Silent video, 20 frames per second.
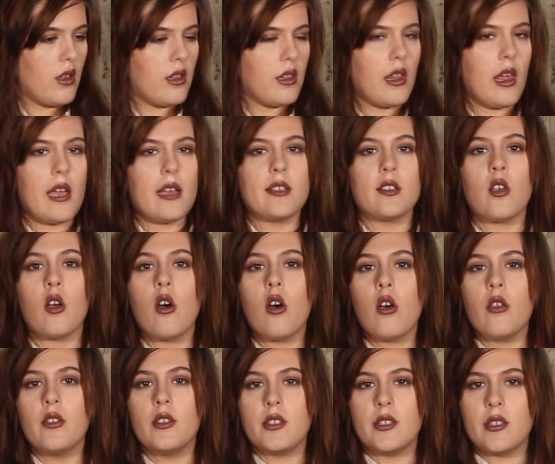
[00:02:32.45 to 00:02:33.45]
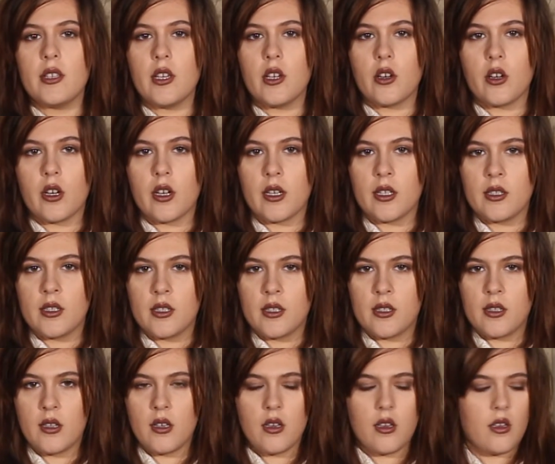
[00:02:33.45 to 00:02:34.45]
lies all the
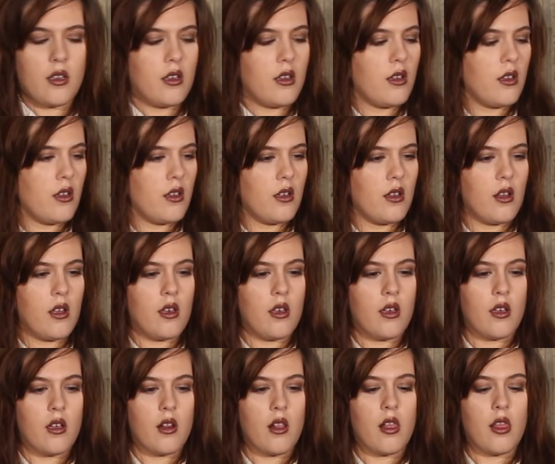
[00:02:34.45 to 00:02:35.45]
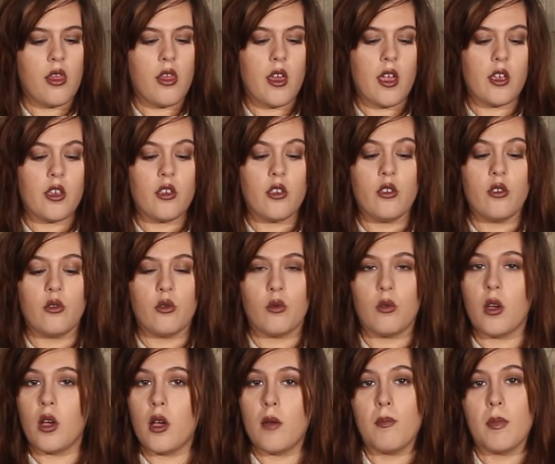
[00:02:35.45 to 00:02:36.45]
secrets that
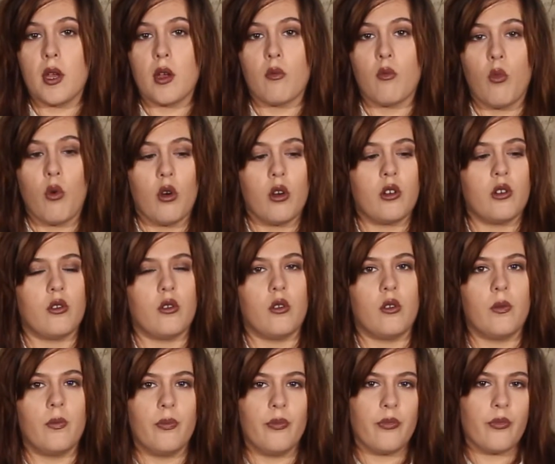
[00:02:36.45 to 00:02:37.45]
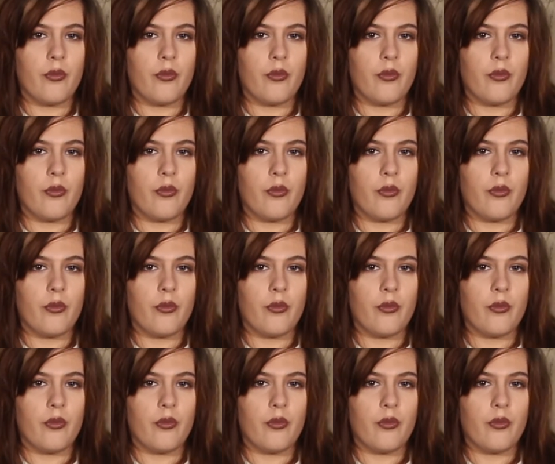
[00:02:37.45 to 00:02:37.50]
you, a mere mortal,